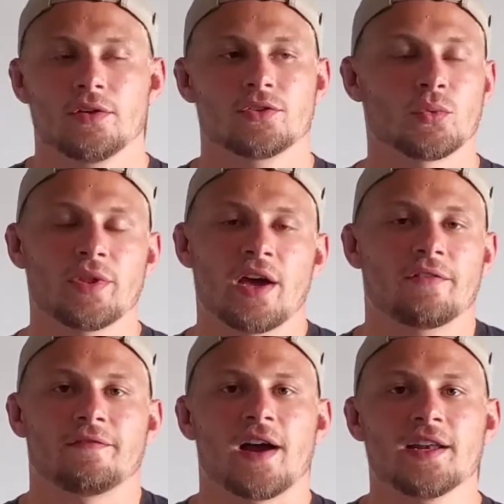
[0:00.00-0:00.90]
So
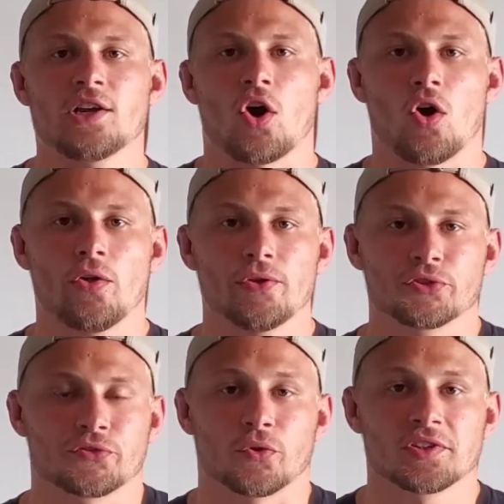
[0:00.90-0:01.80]
without finding all
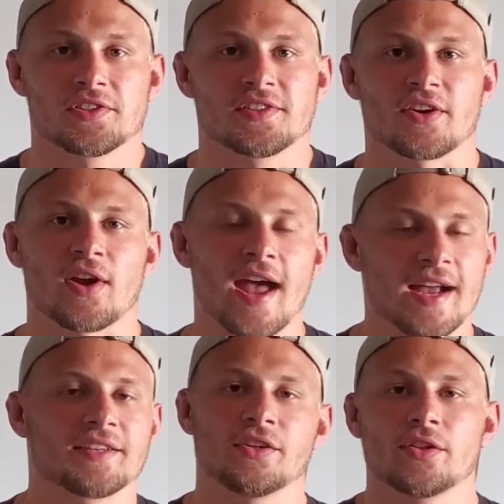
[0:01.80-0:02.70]
those forces that are
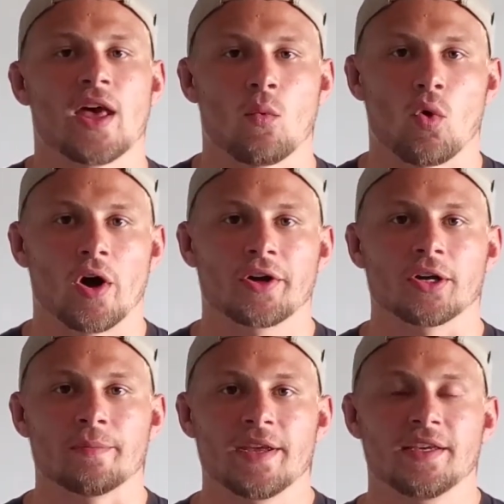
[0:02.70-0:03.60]
acting on that
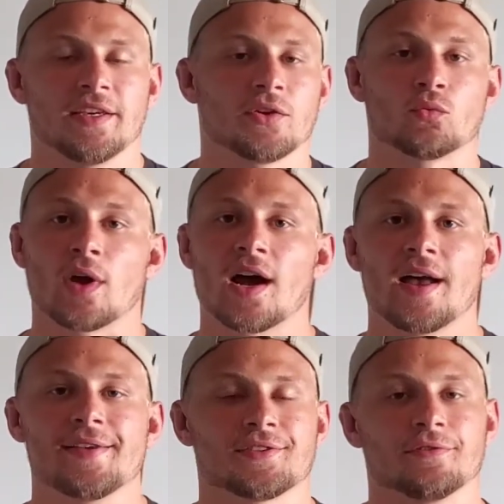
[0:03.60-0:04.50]
water, making it
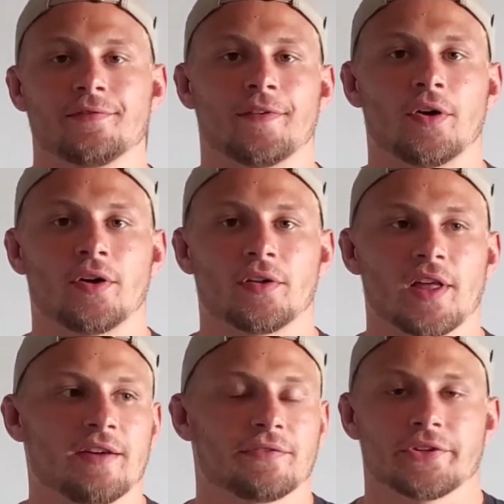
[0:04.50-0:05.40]
rise and fall
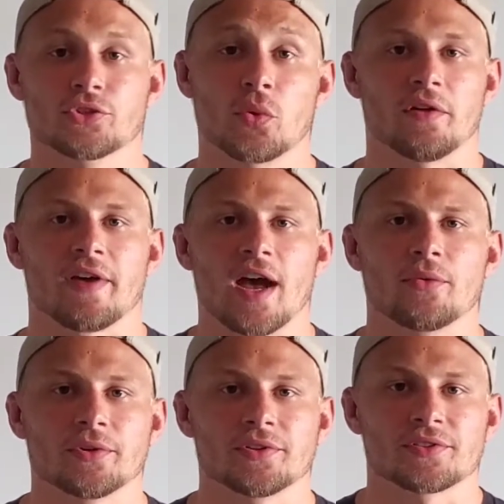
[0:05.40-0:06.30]
every 12
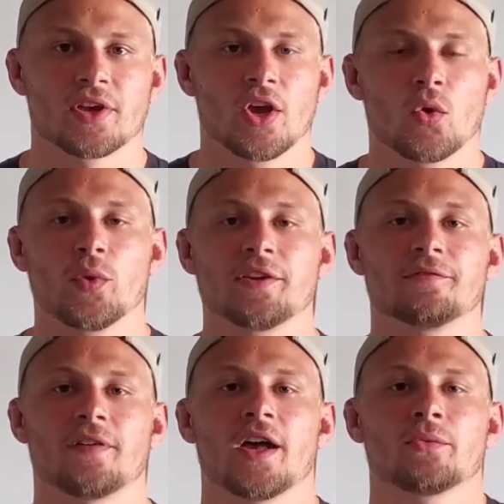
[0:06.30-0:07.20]
hours, we can
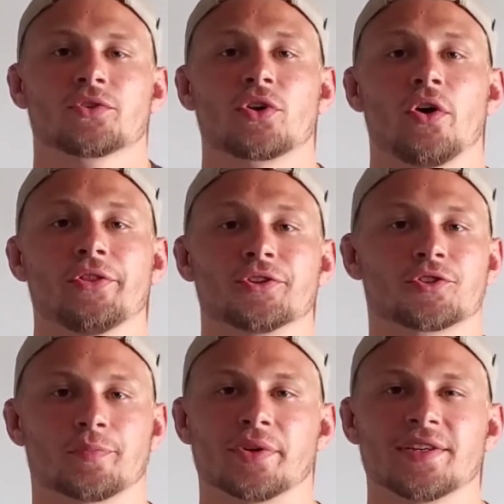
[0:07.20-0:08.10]
find what's called the
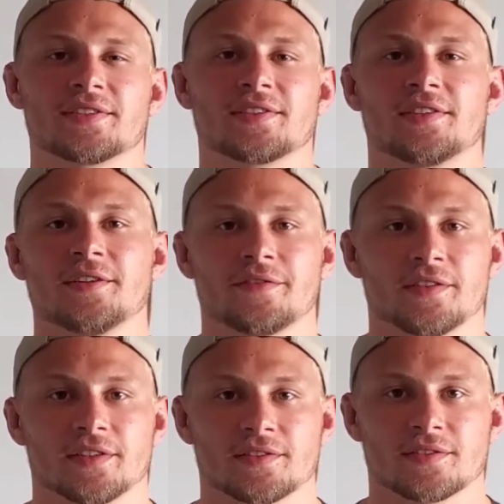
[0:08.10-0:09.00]
spring
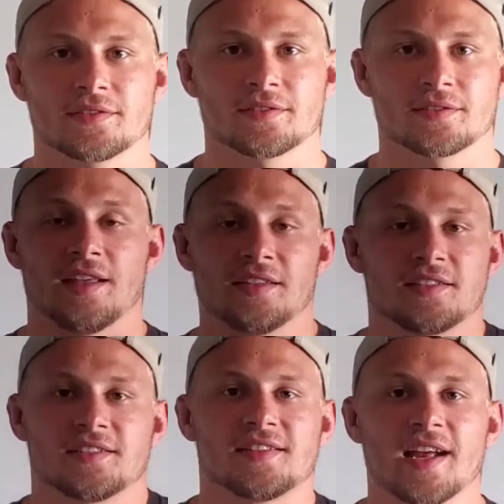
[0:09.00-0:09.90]
stiffness. And it's
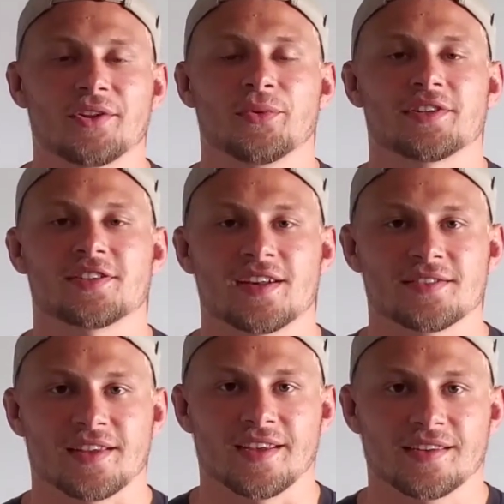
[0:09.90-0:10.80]
exactly what it
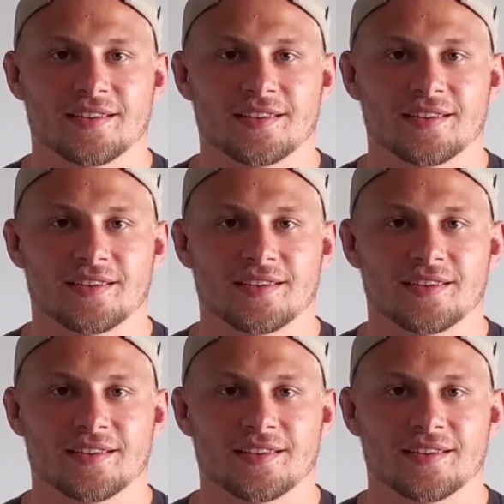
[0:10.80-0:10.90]
sounds like.